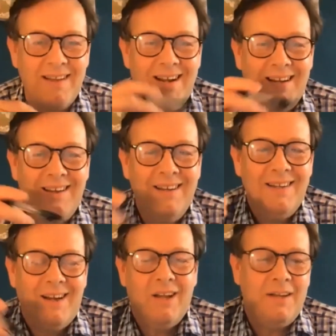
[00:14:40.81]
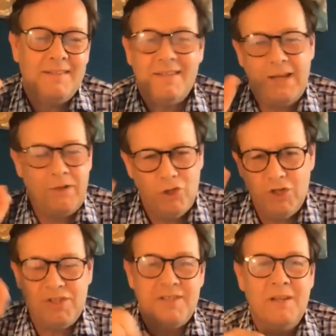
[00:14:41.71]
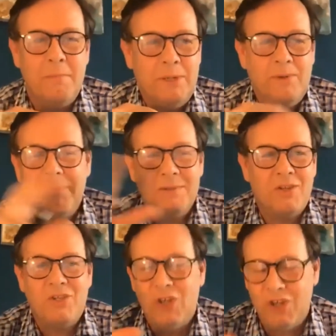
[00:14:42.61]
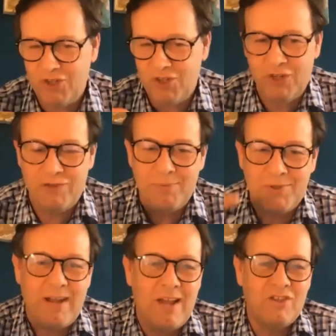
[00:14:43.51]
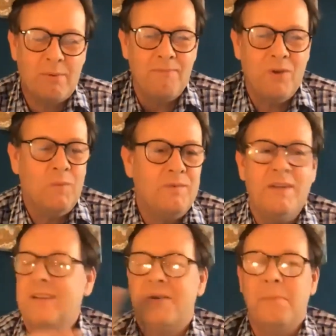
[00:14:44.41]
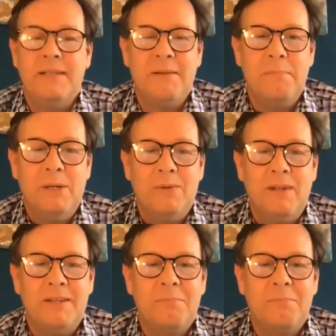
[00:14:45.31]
I like to say, church isn't a building, but the church from scratch I'm involved in doesn't meet in buildings.